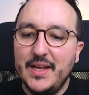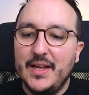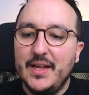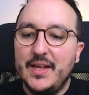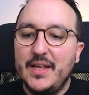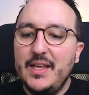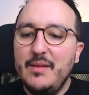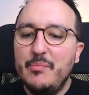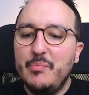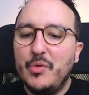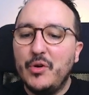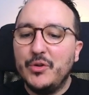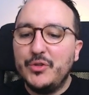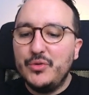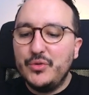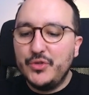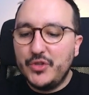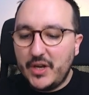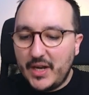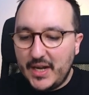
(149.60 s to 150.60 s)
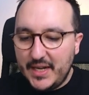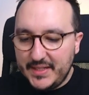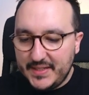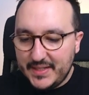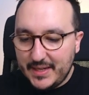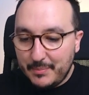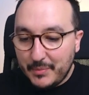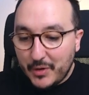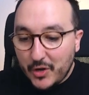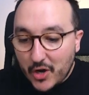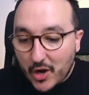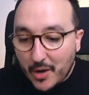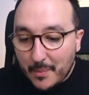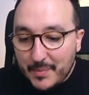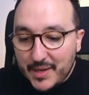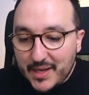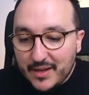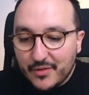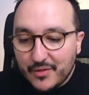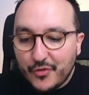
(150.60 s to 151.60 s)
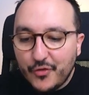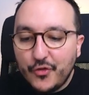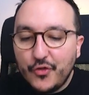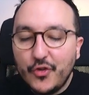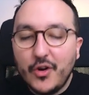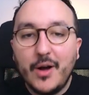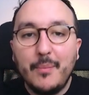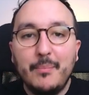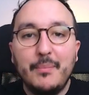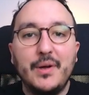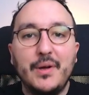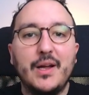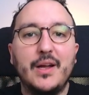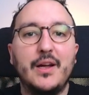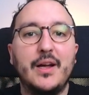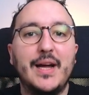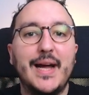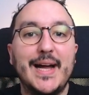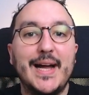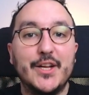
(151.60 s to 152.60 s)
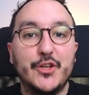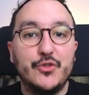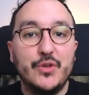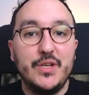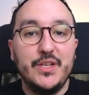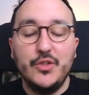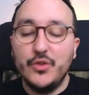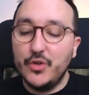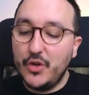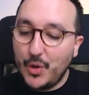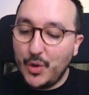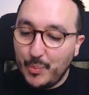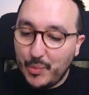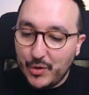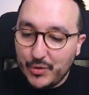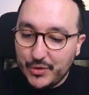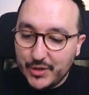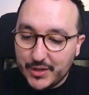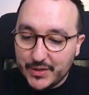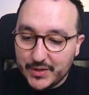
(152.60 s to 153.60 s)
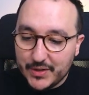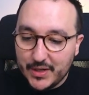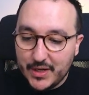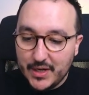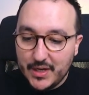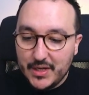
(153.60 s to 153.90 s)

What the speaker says: import user item coming from actually the component.